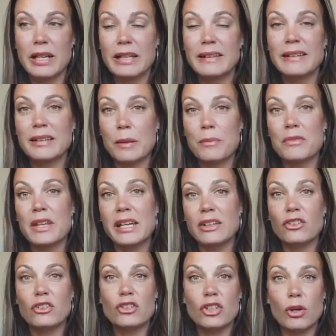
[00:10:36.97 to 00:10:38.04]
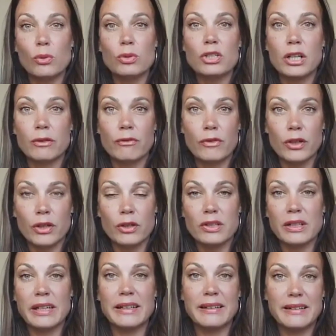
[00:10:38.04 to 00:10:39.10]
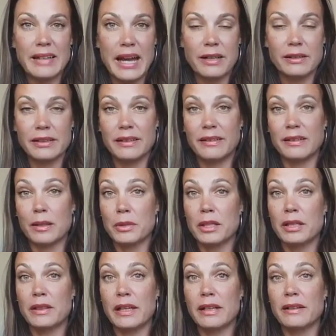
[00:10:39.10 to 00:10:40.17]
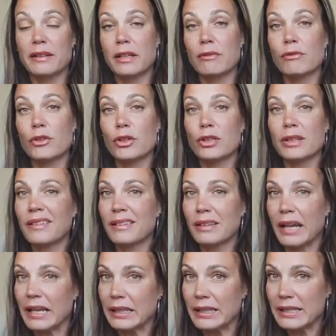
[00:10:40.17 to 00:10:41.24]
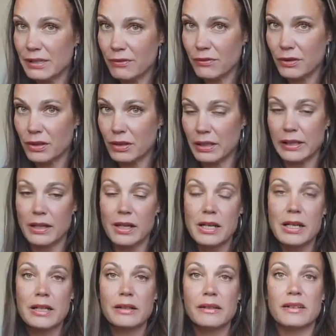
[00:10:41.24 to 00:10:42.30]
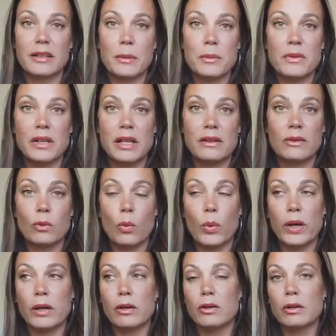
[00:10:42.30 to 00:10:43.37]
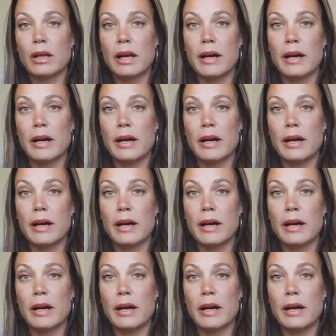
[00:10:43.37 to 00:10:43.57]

Some things don't convert exactly. Some things convert slightly differently. Some things will